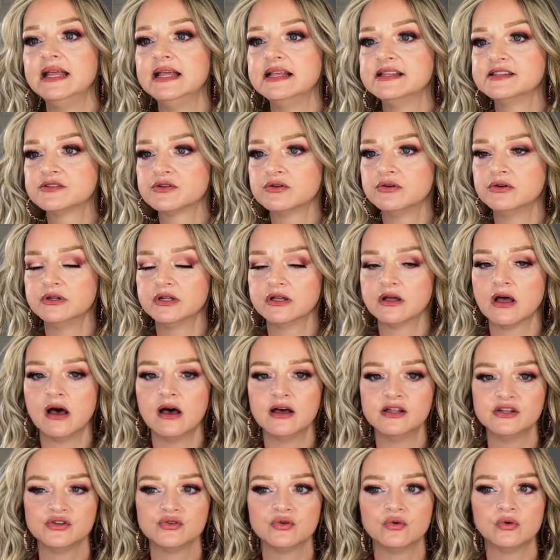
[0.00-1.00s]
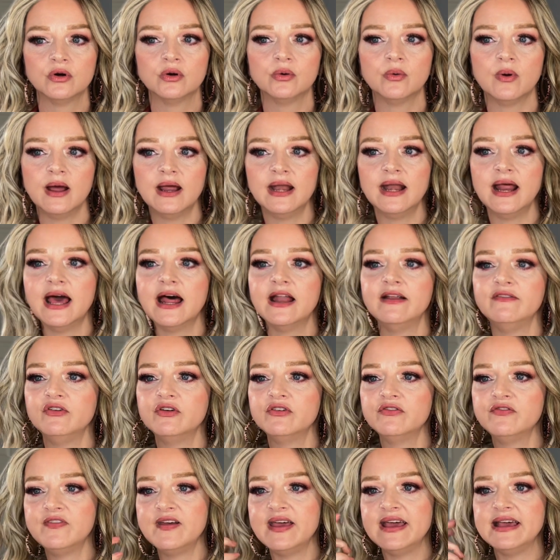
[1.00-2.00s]
it's going to contour right out of your
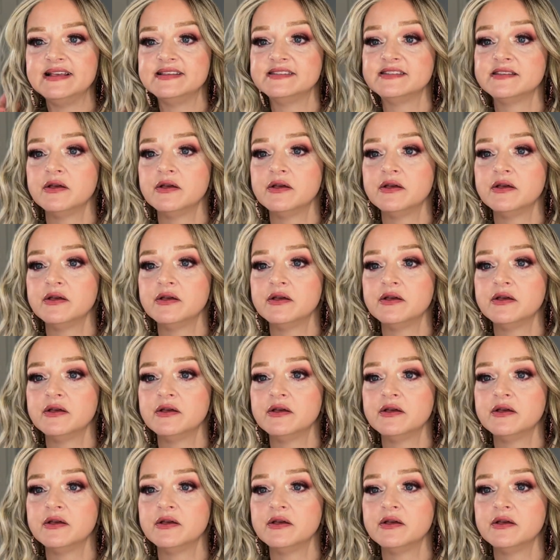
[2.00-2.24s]
face.